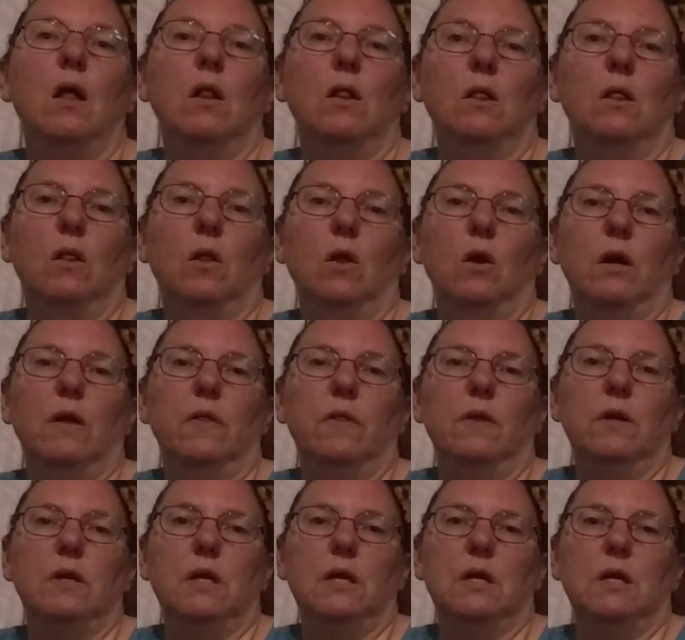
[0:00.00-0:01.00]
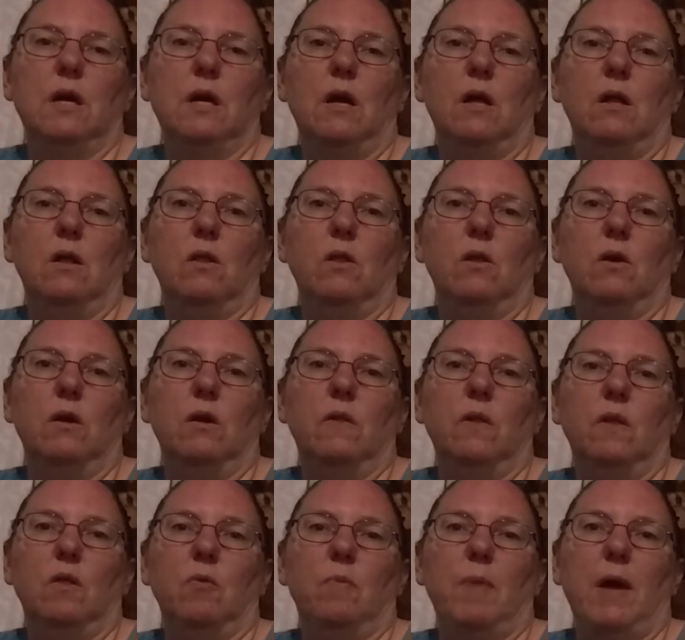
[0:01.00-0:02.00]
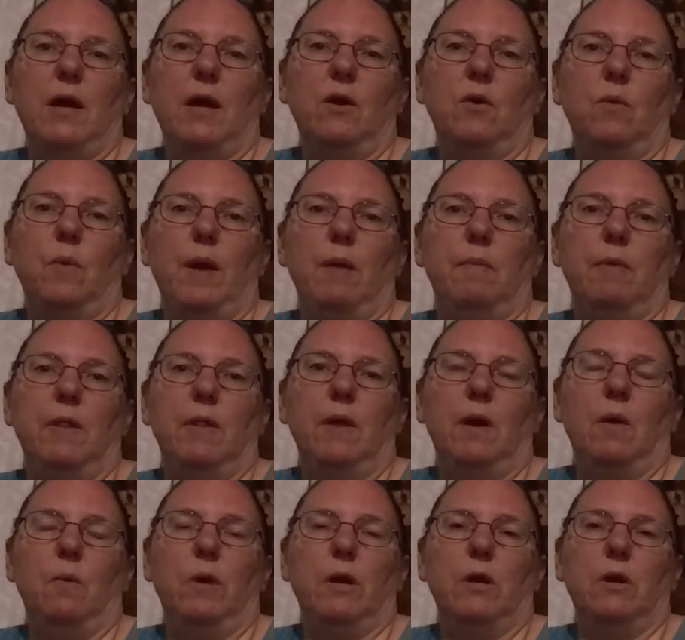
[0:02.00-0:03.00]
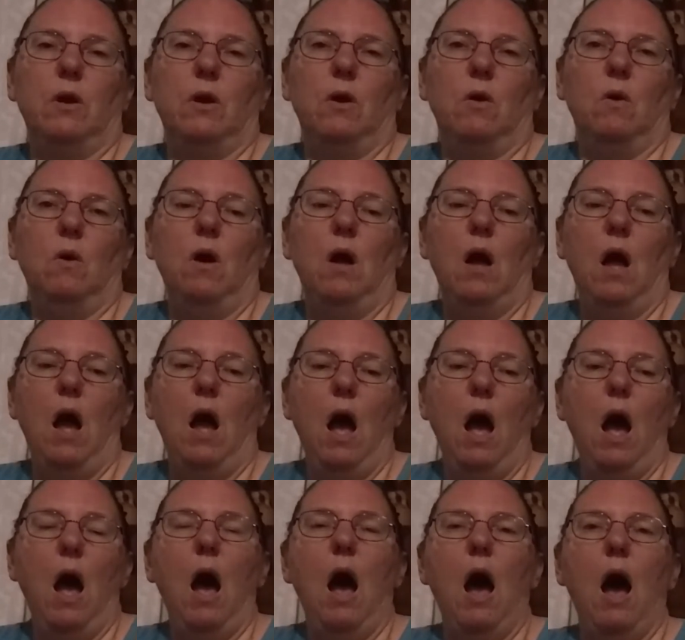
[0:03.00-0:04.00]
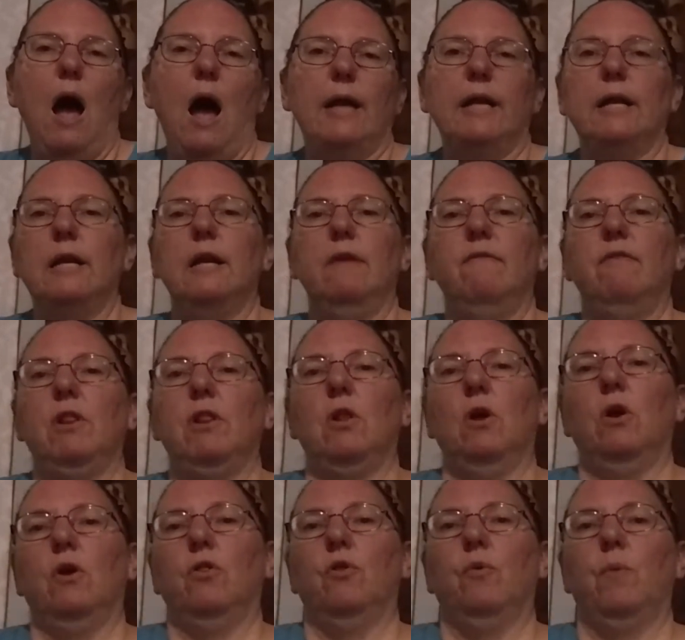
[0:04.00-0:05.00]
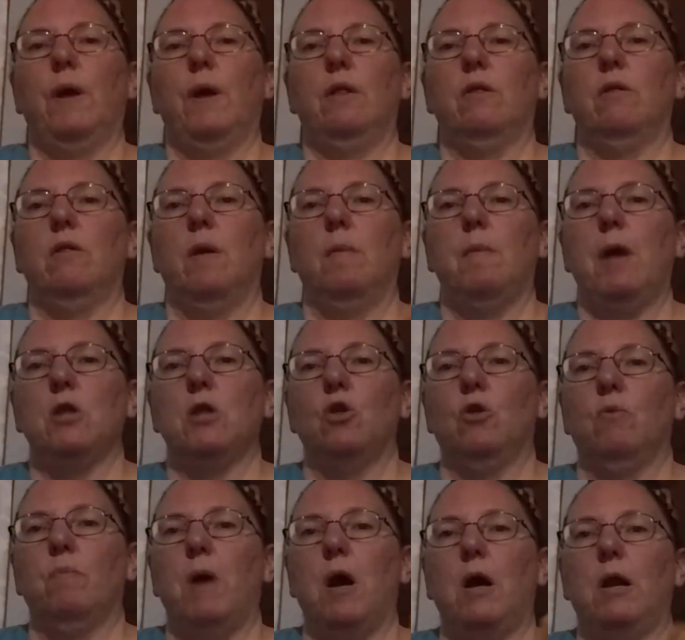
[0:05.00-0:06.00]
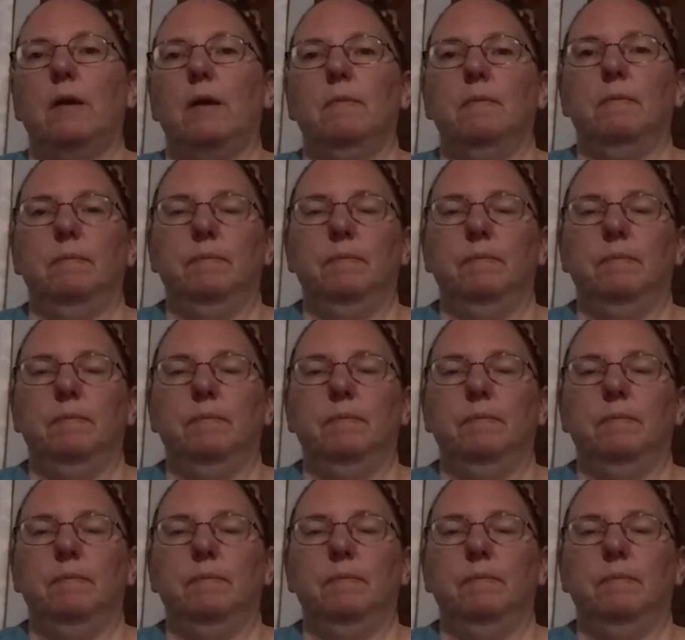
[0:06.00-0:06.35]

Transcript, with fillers: look at the details. Look at the spider web in that window. I didn't even look at the rest of them. I just bought it